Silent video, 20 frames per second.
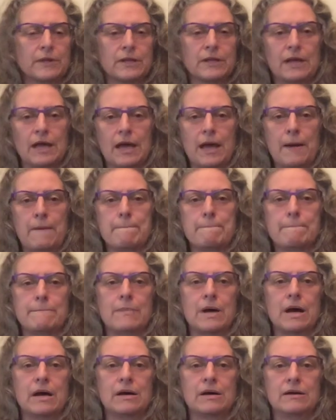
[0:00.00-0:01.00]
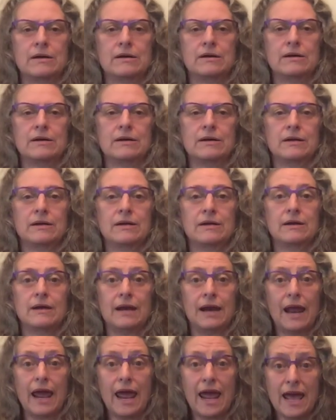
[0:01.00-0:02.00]
M.
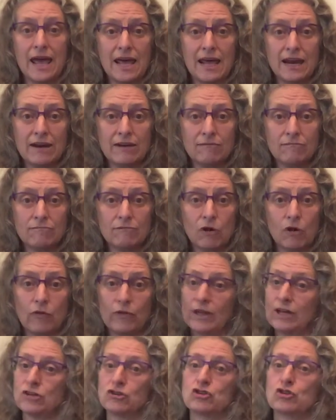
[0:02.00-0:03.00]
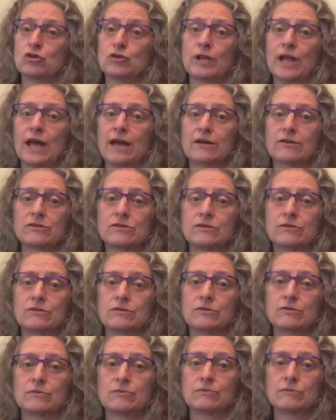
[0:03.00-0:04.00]
And N only has two legs.
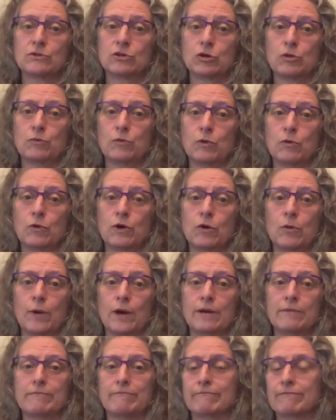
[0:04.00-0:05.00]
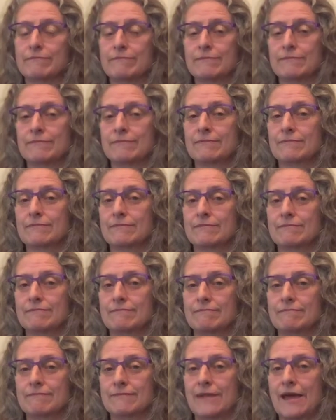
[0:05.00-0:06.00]
So you put one away.
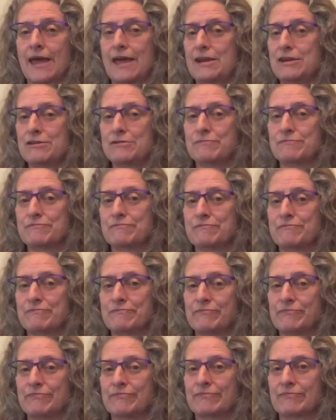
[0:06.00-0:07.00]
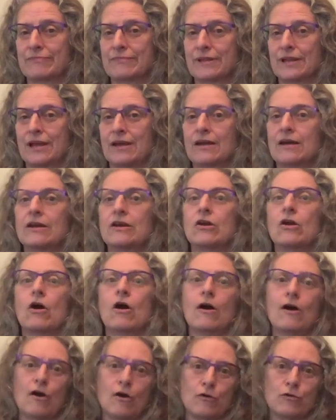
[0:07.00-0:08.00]
N. And an
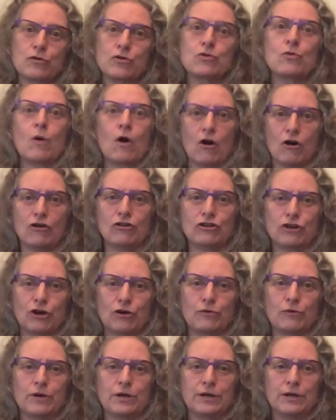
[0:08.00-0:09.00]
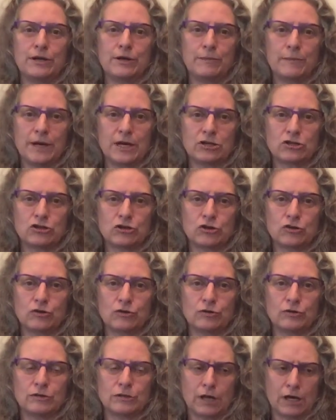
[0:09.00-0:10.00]
O, you all know. You make a circle.
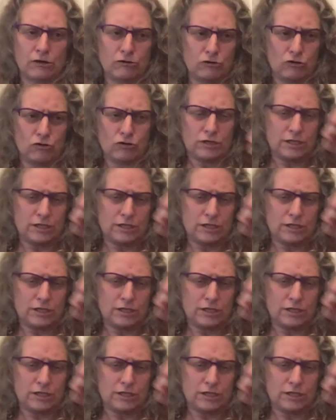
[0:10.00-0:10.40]
It's kind of, you could